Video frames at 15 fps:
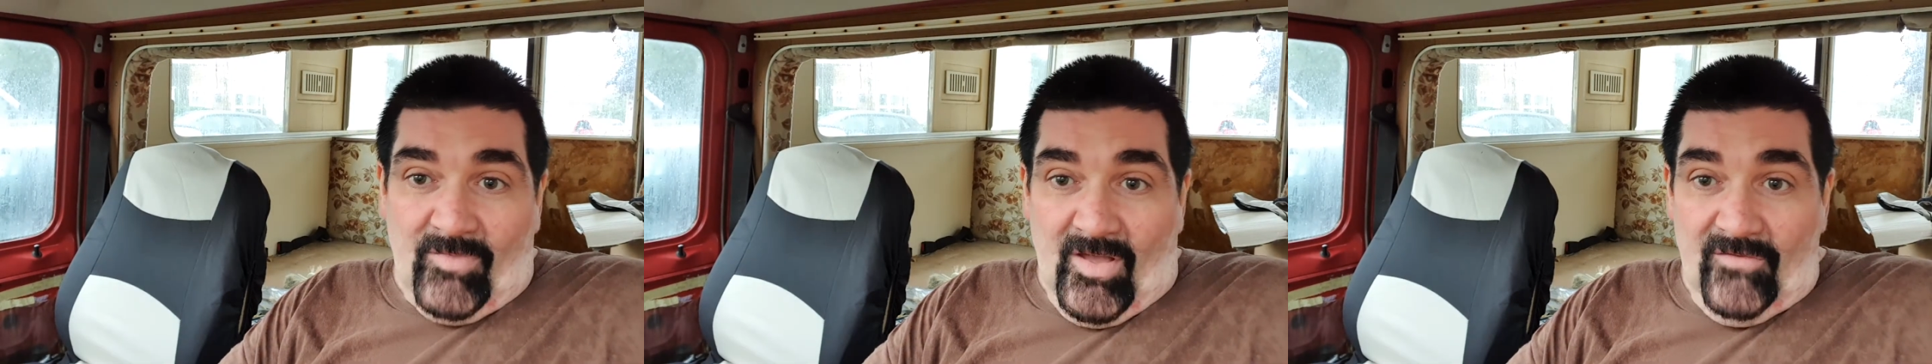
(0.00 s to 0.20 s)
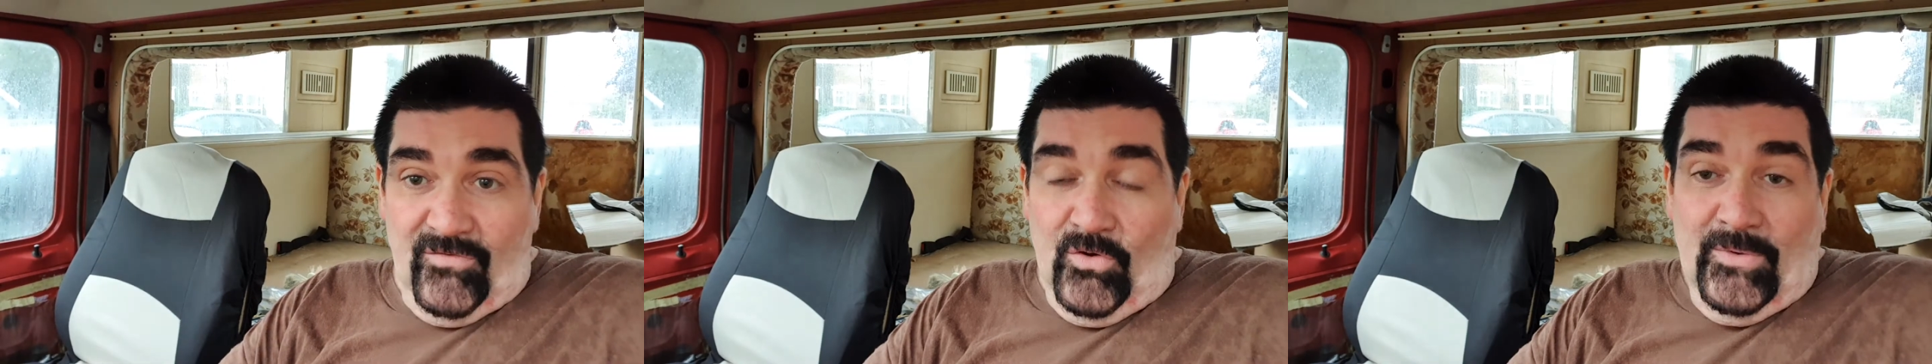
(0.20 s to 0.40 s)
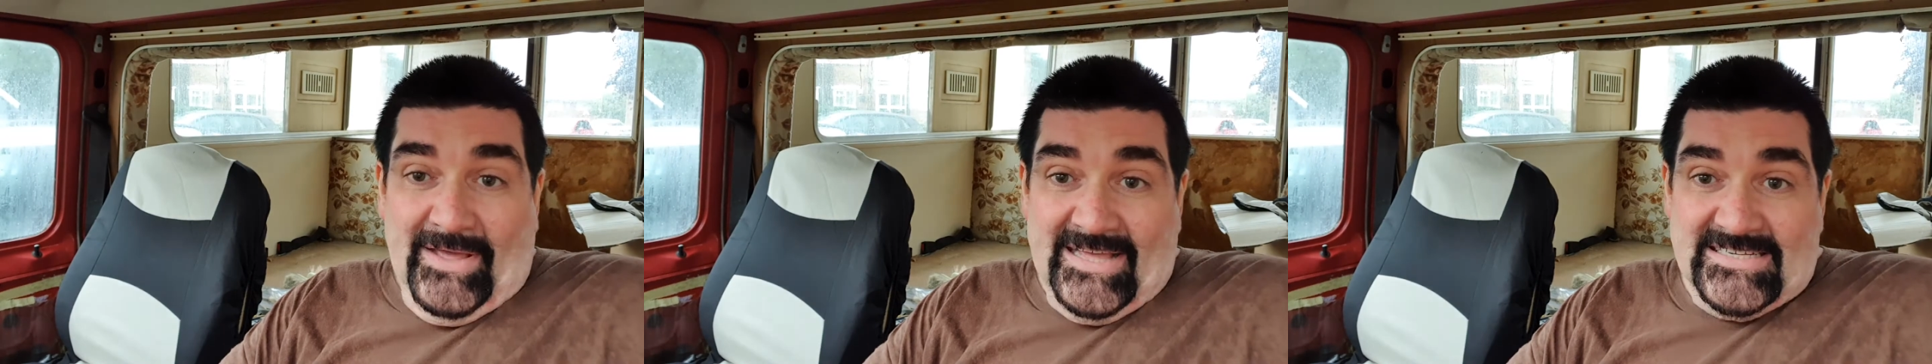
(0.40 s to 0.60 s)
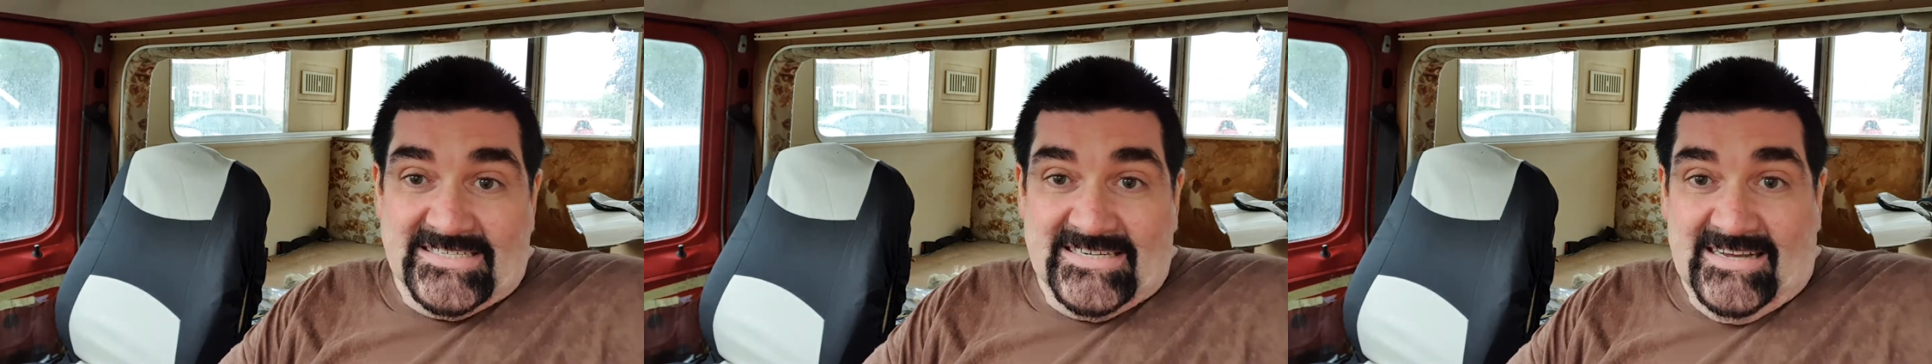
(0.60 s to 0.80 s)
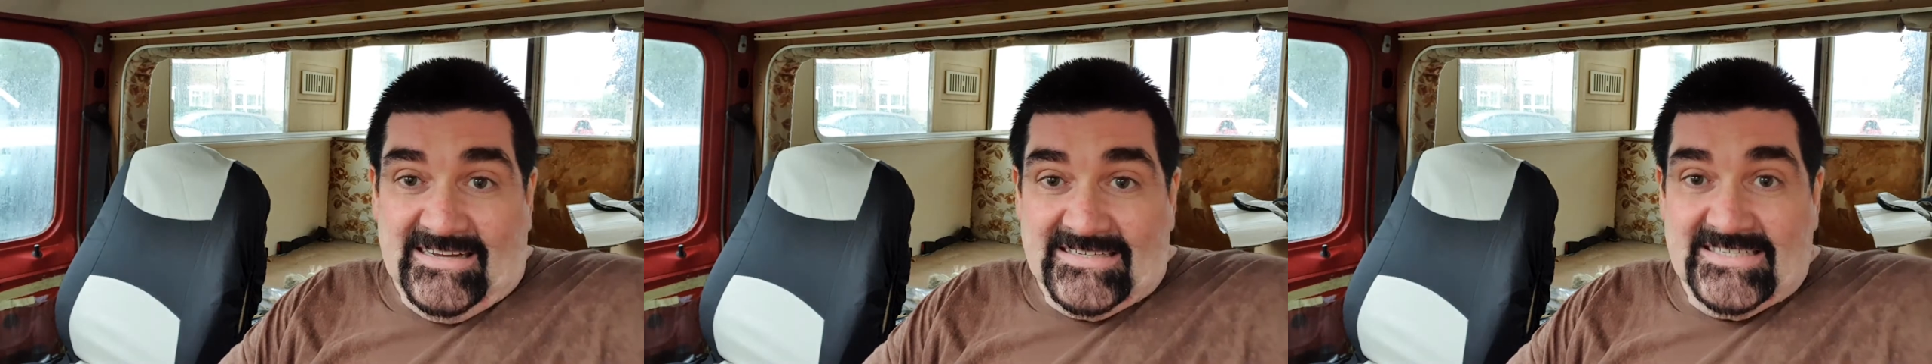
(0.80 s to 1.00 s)
Before we get
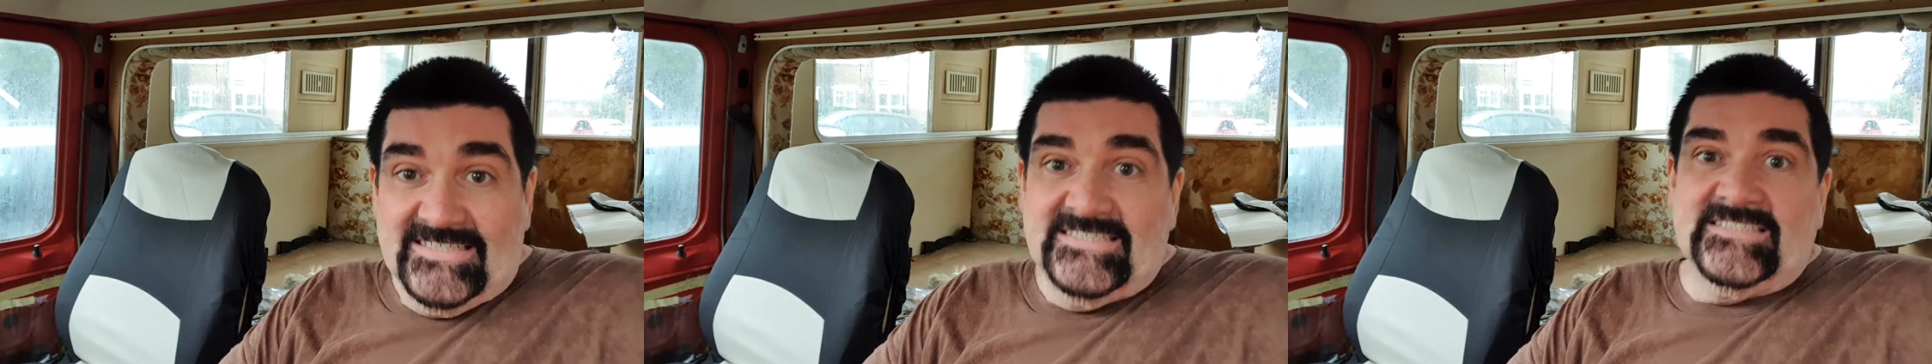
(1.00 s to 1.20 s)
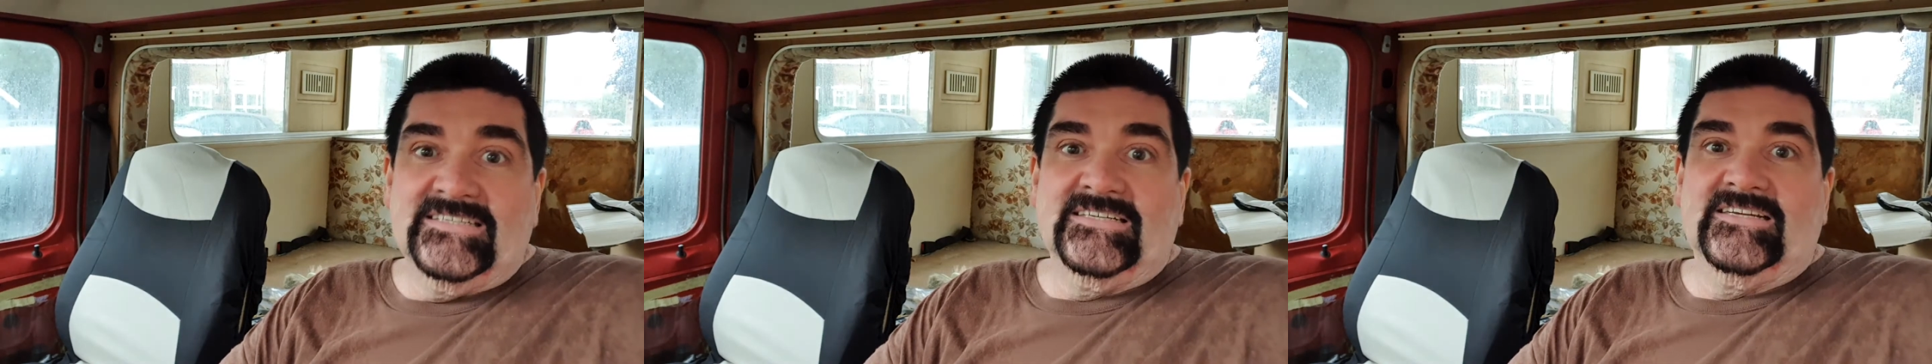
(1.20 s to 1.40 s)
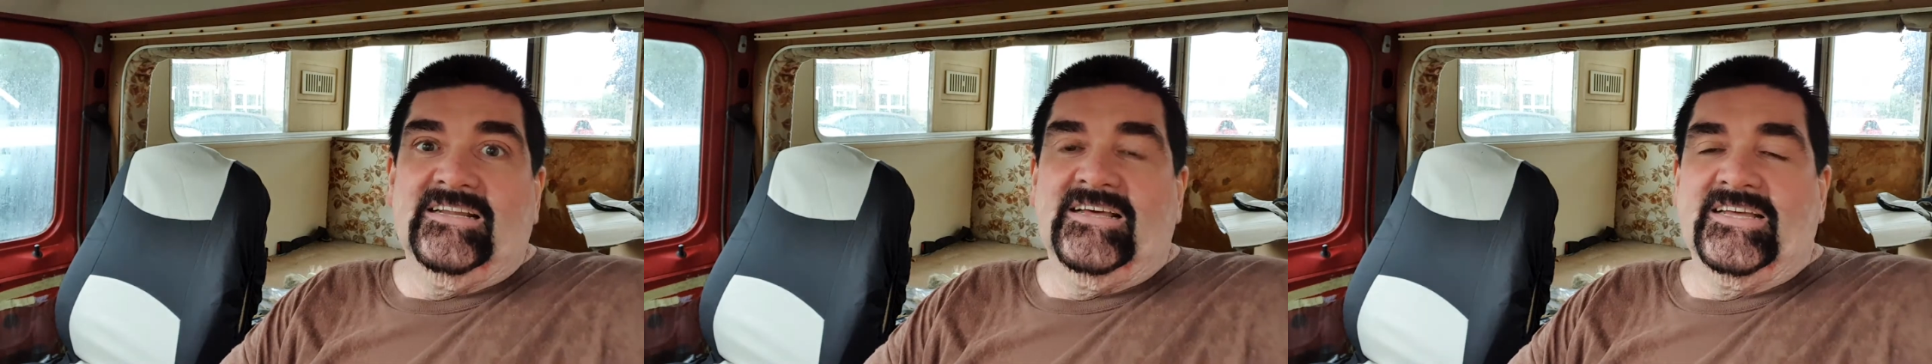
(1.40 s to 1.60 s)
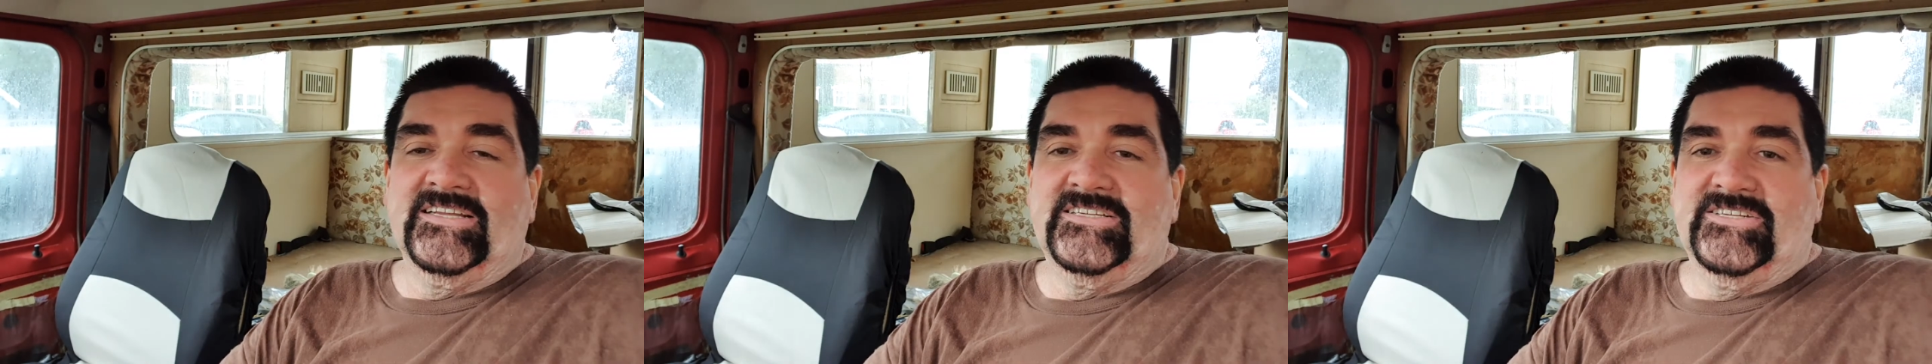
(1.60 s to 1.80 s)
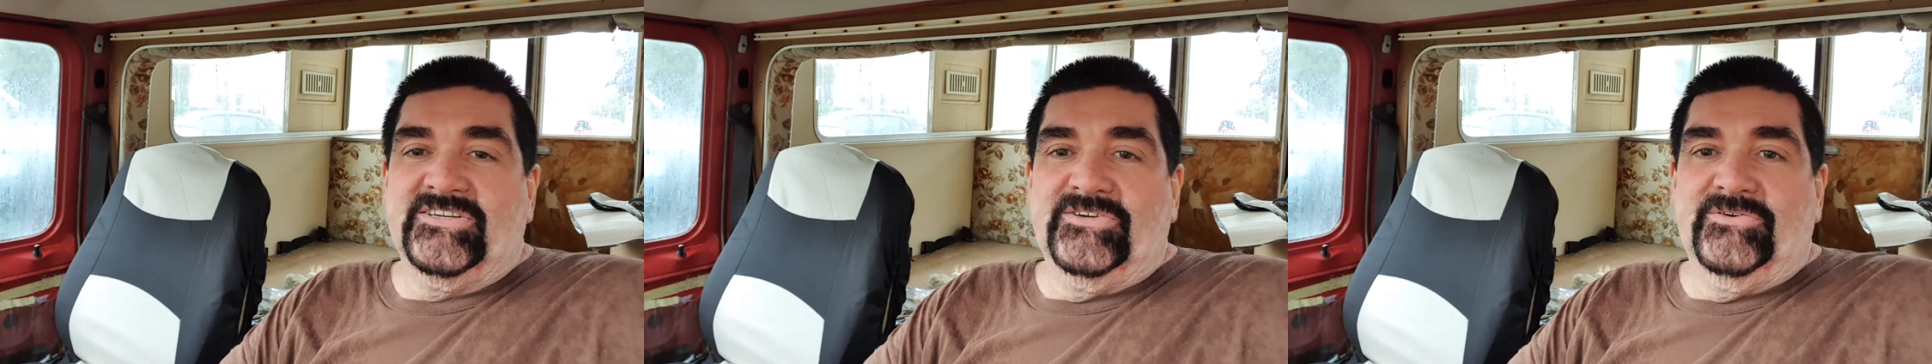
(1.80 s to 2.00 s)
started, I'd like
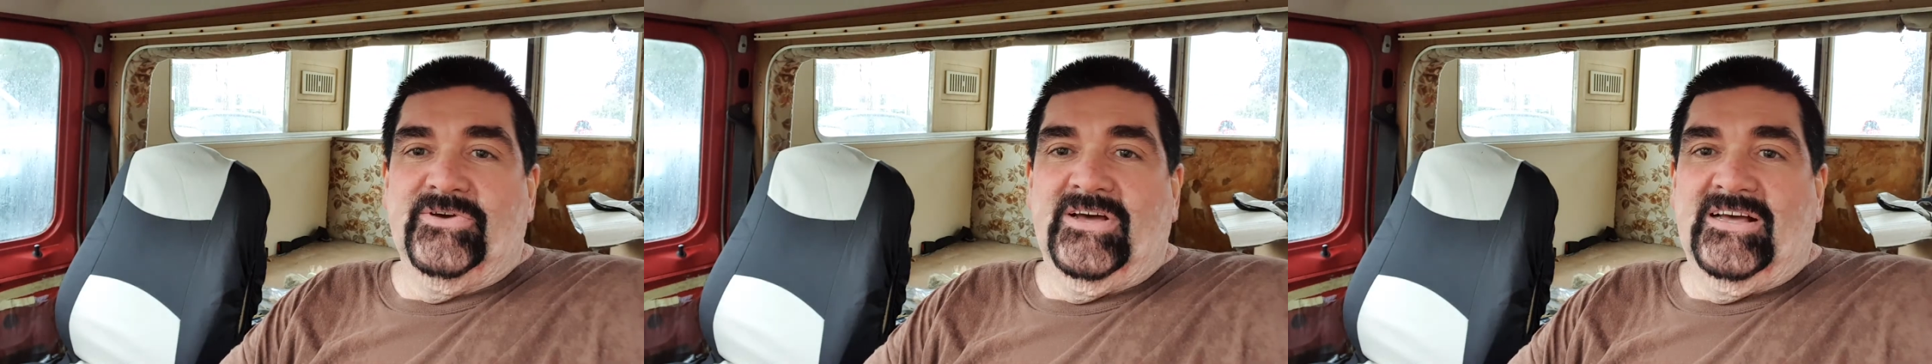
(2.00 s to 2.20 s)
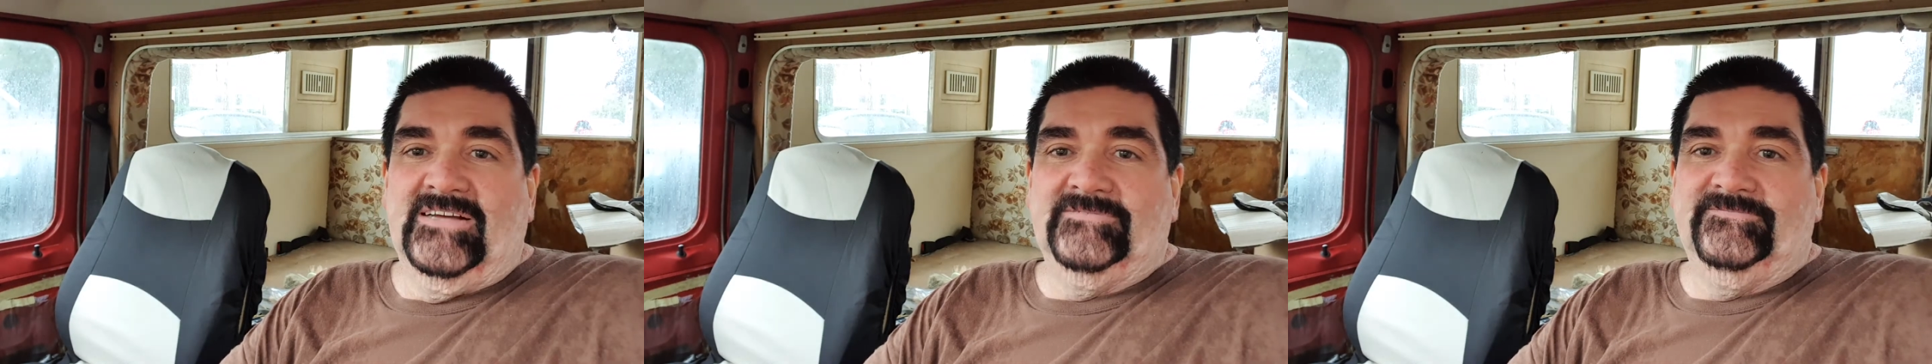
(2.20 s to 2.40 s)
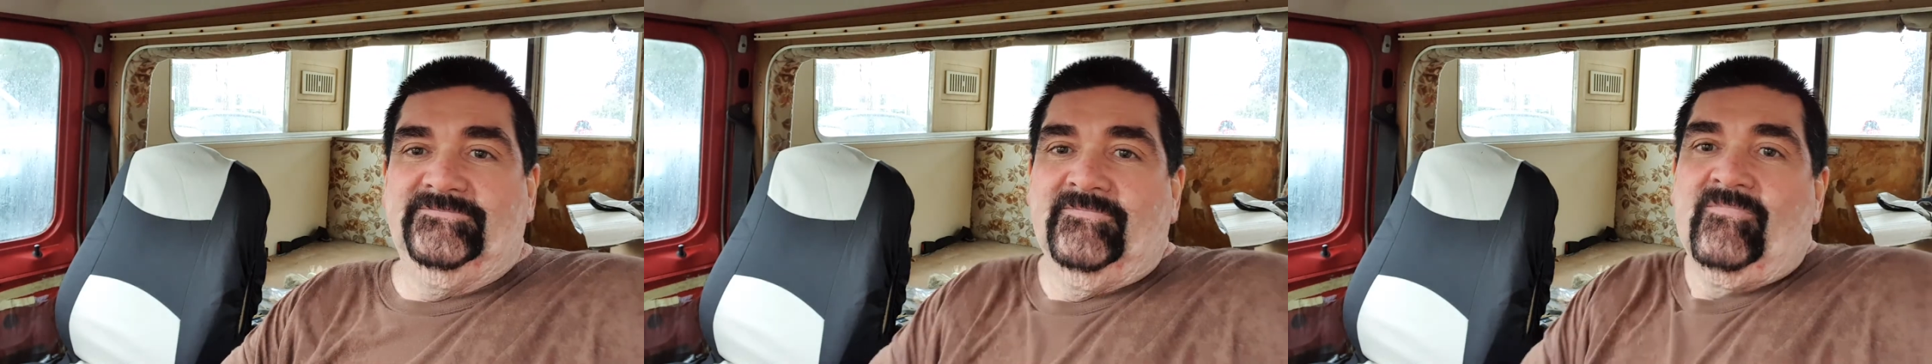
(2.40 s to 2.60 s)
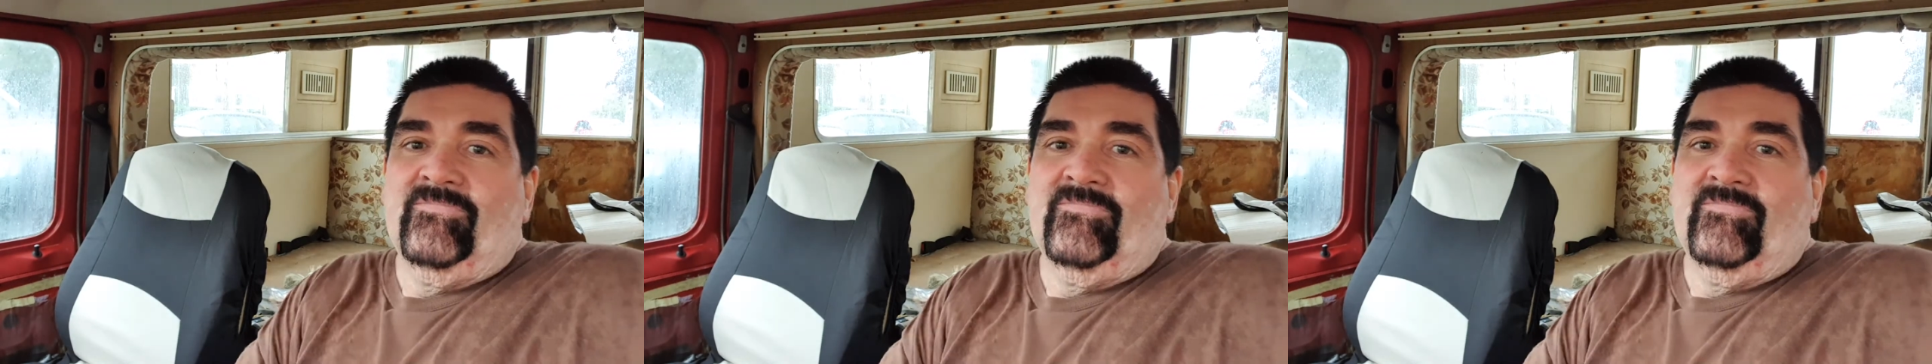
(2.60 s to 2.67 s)
to